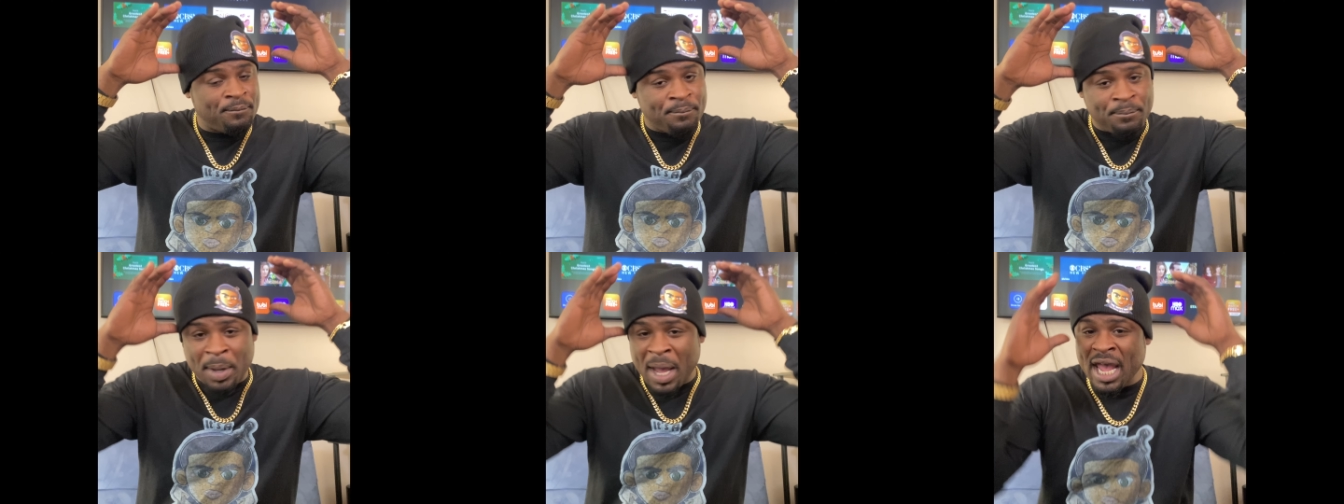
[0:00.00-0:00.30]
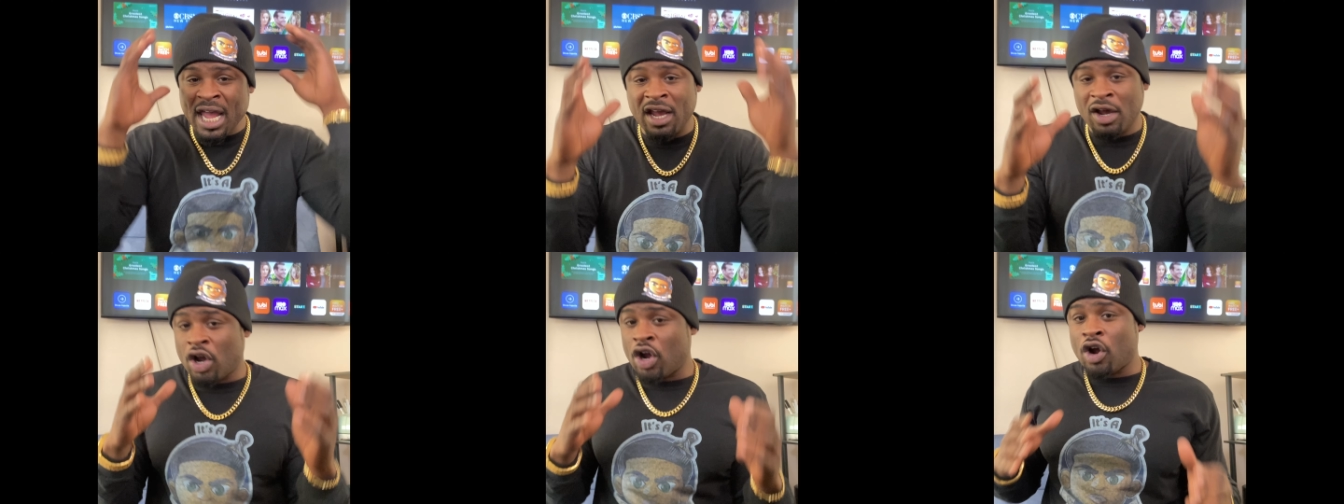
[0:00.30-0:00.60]

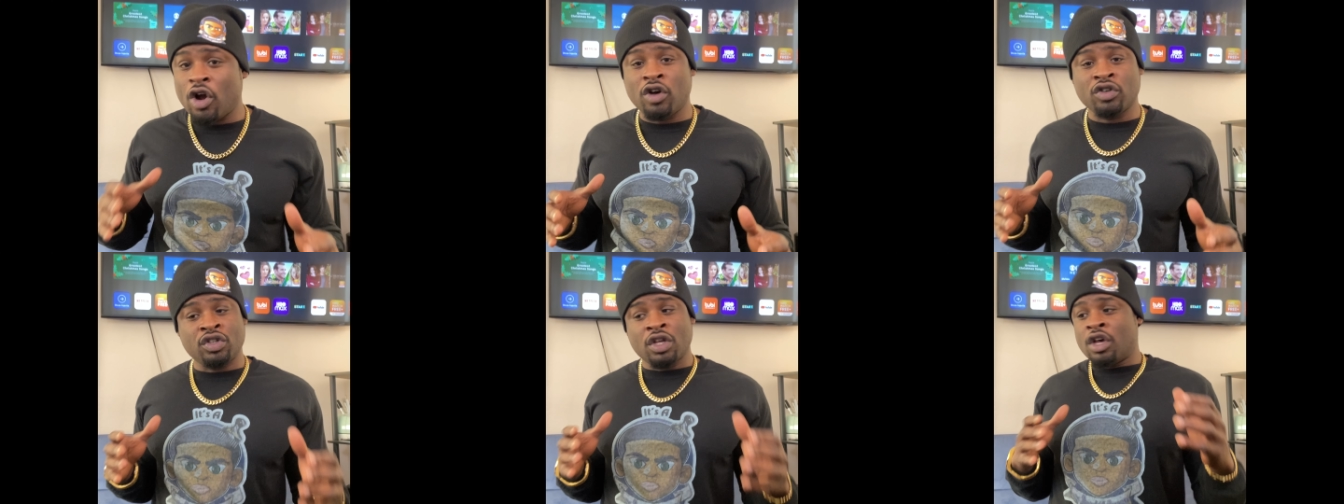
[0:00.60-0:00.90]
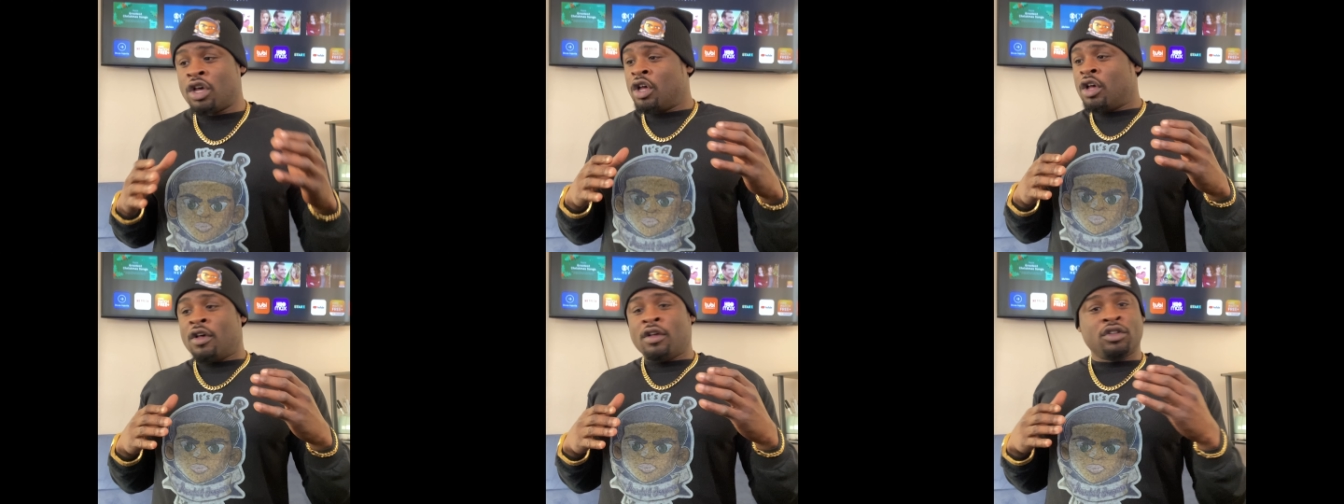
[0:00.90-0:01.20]
paying girls
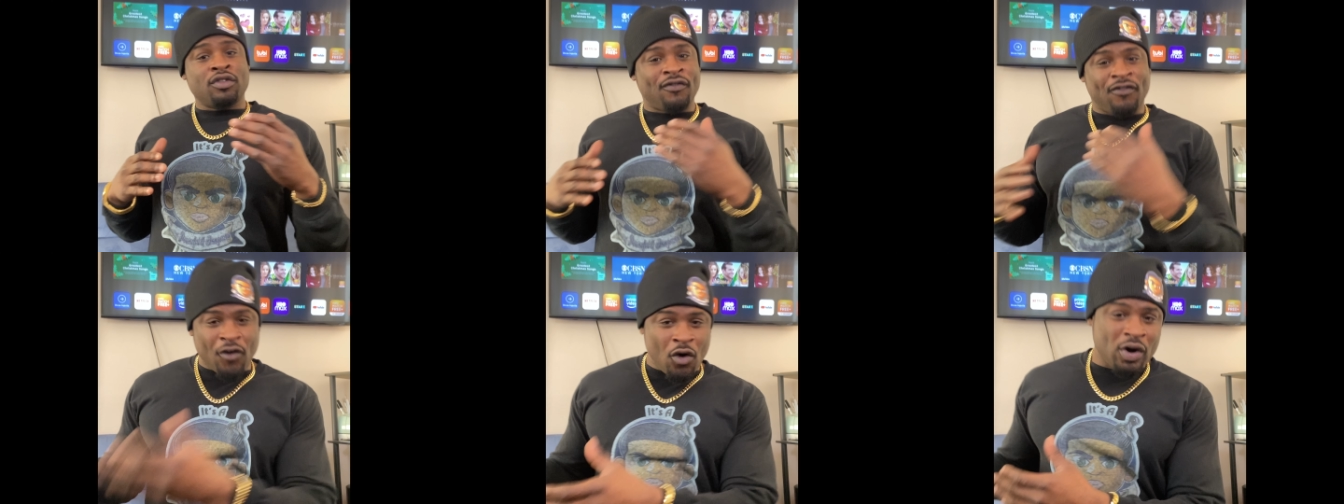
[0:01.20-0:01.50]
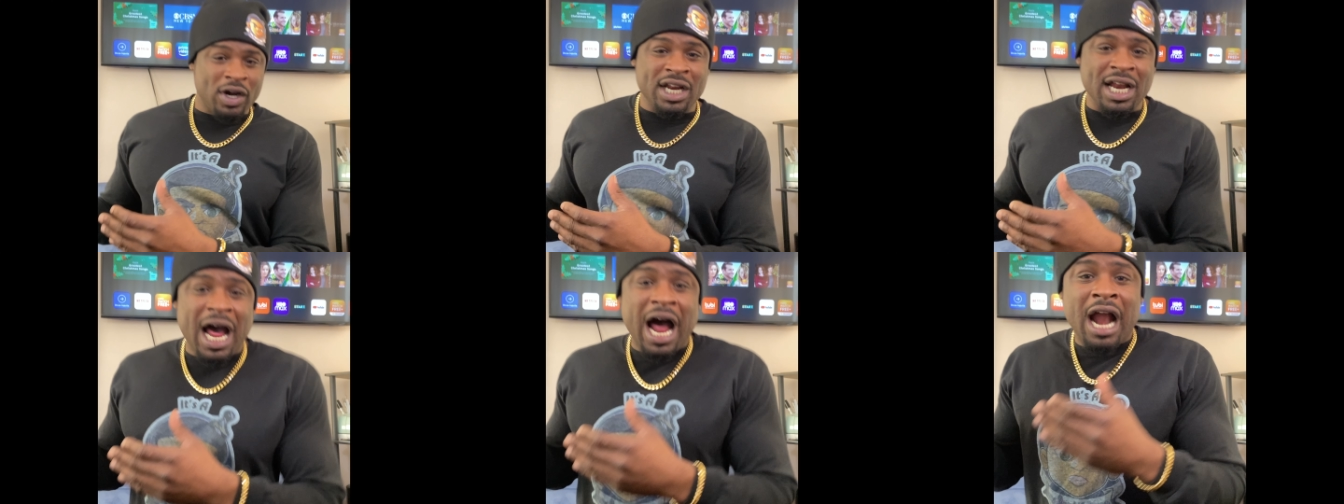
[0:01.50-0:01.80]

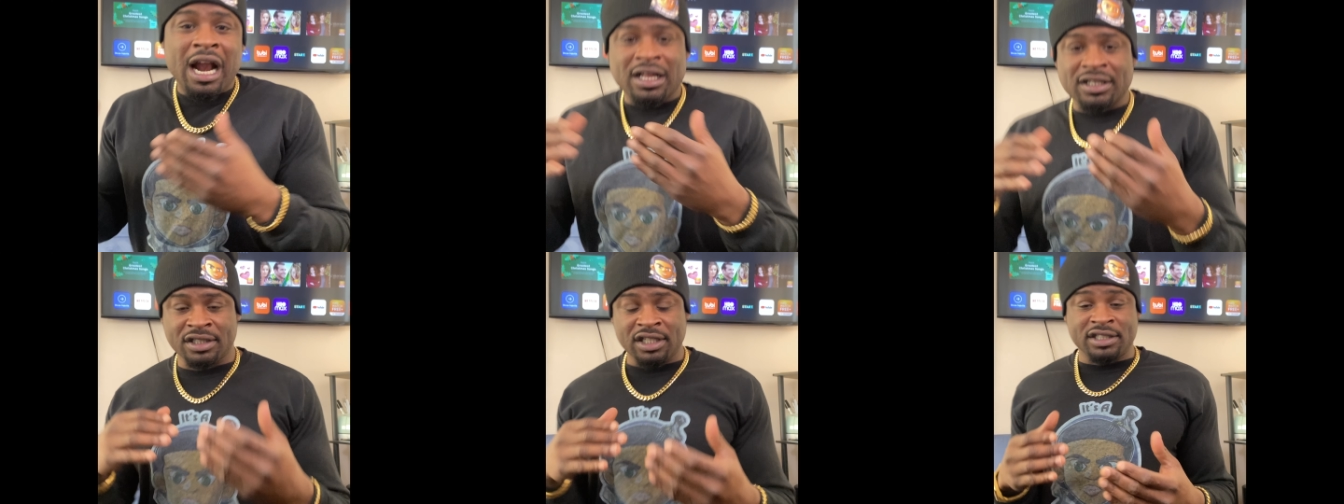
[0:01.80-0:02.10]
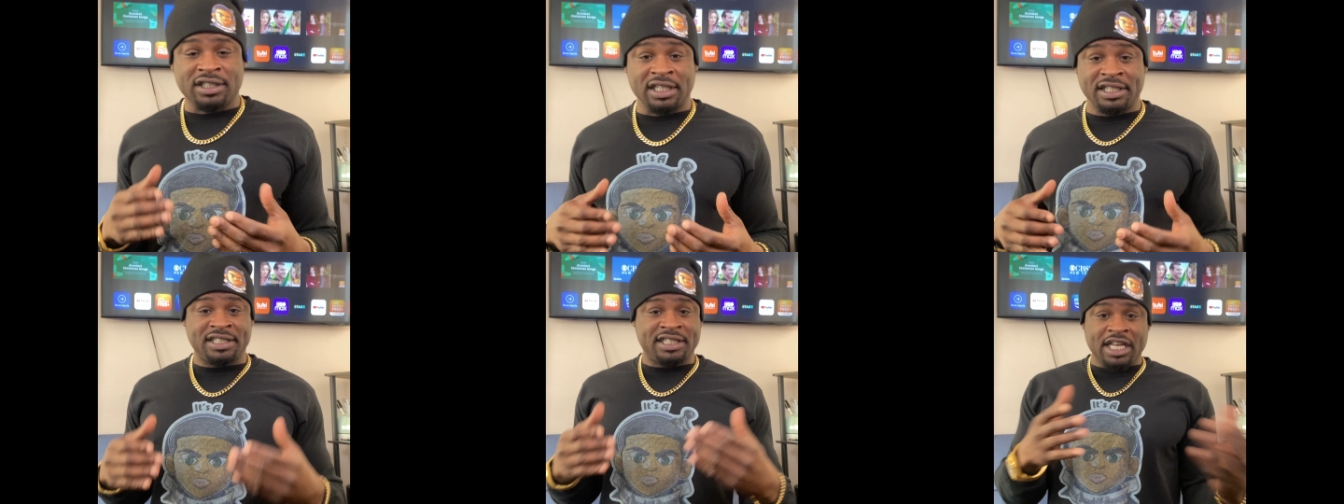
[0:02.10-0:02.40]
forty dollars
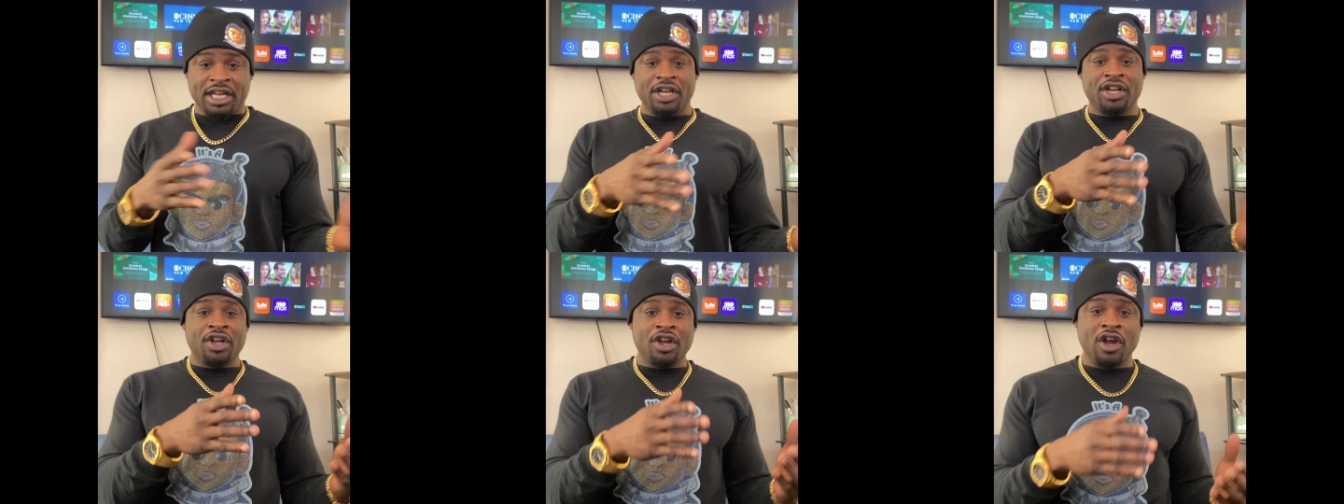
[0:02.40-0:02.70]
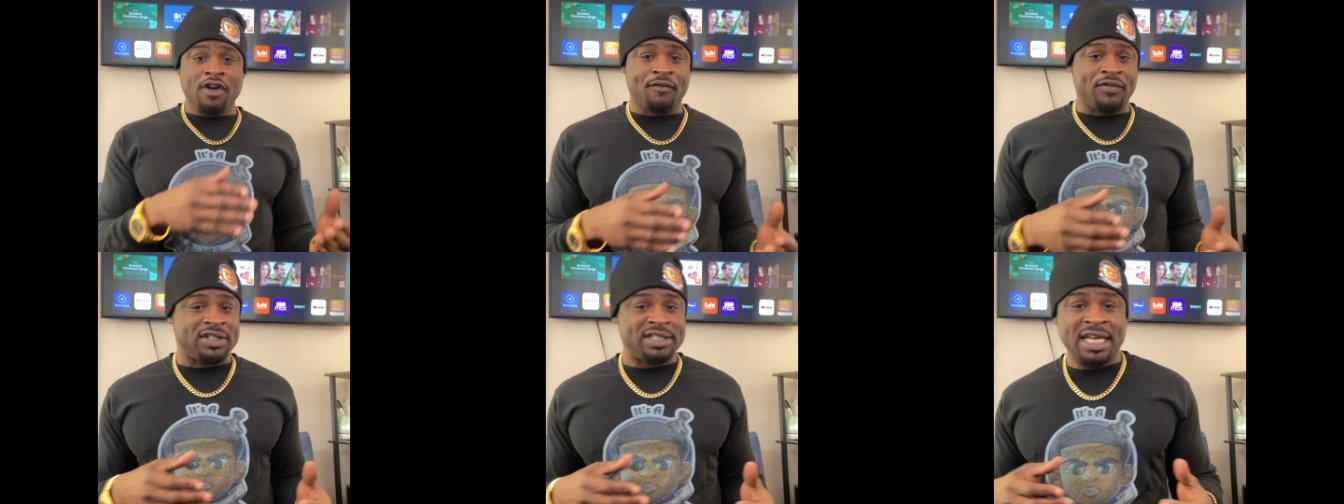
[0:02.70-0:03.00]
just to sit in
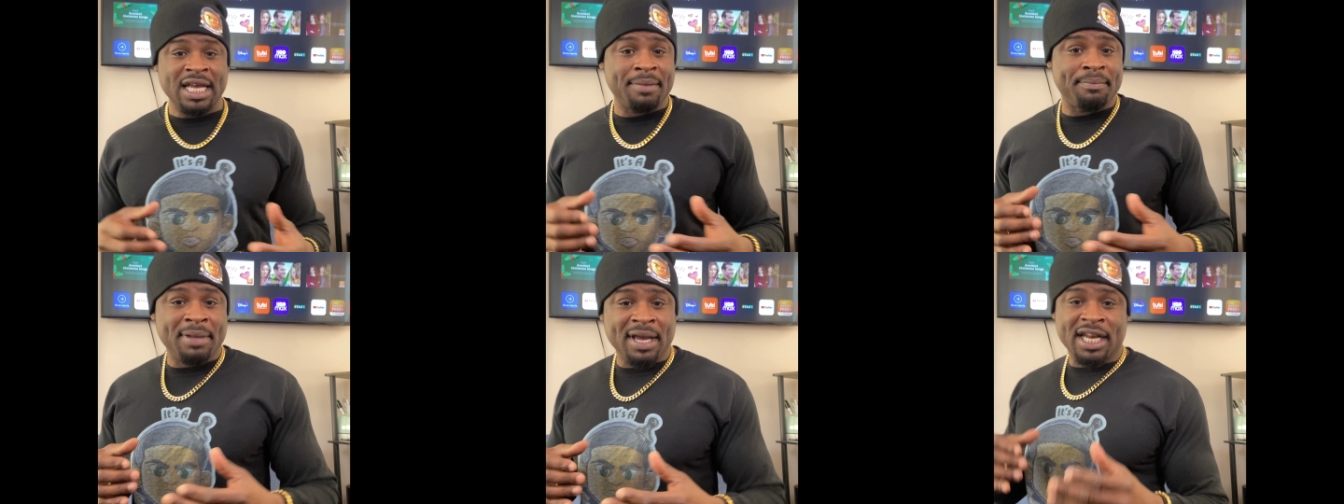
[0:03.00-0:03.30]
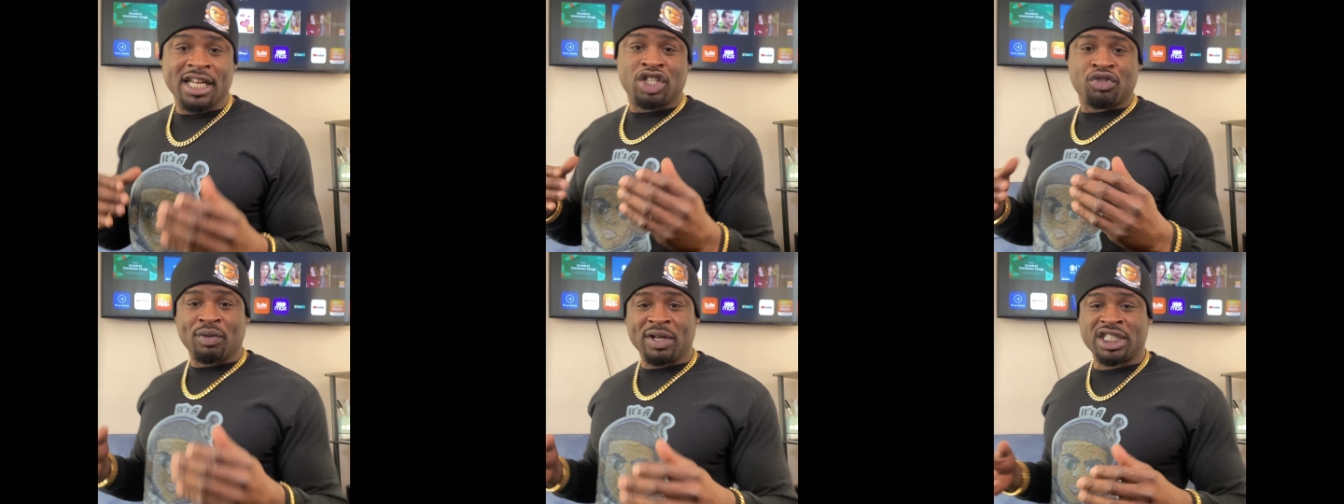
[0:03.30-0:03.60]
here for ten
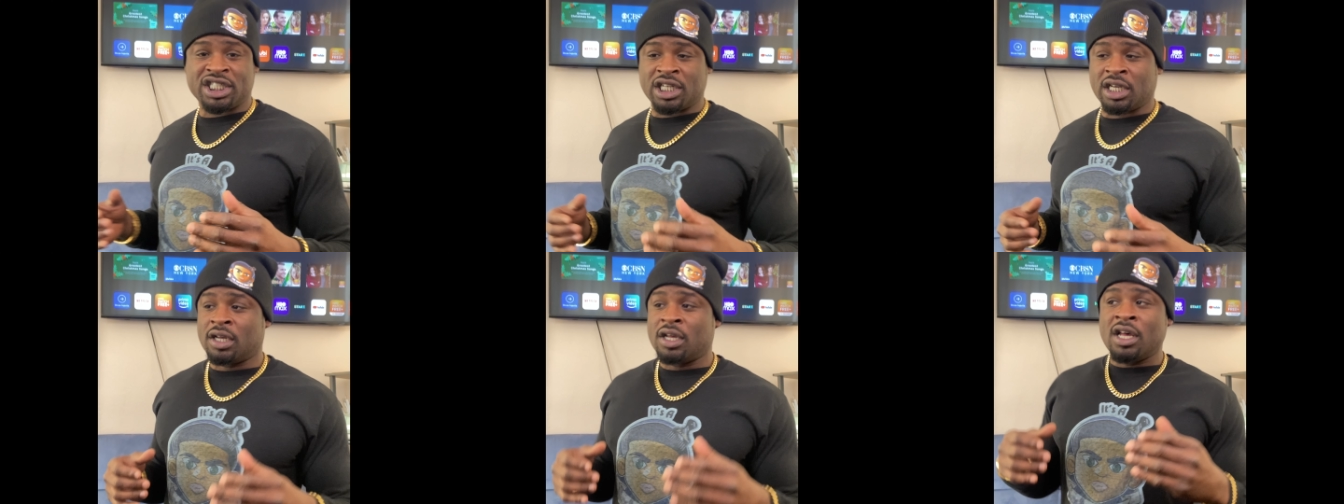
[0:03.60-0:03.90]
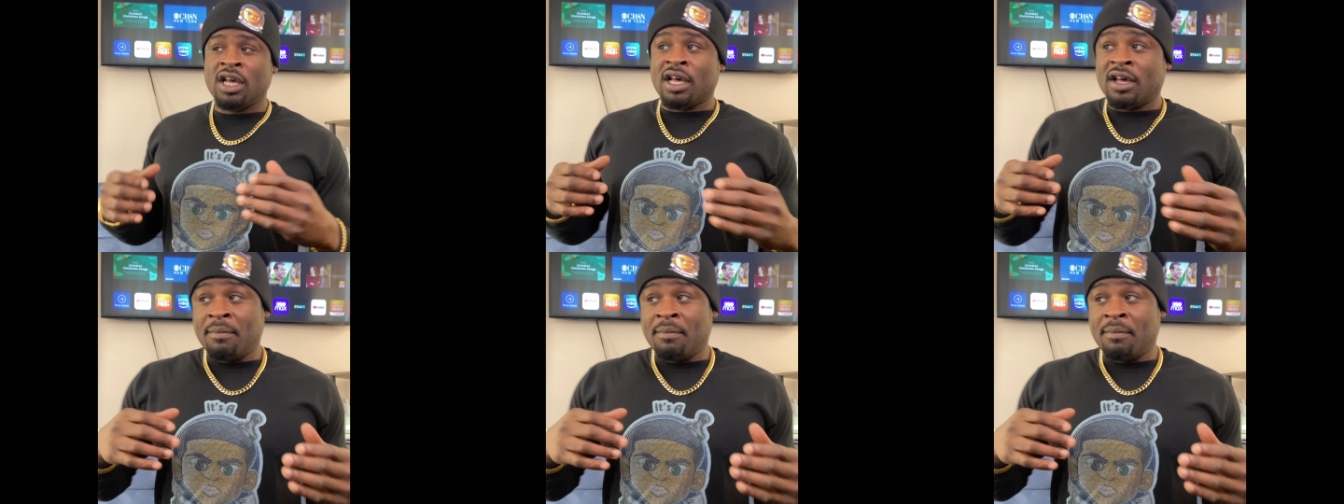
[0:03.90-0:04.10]
minutes with you.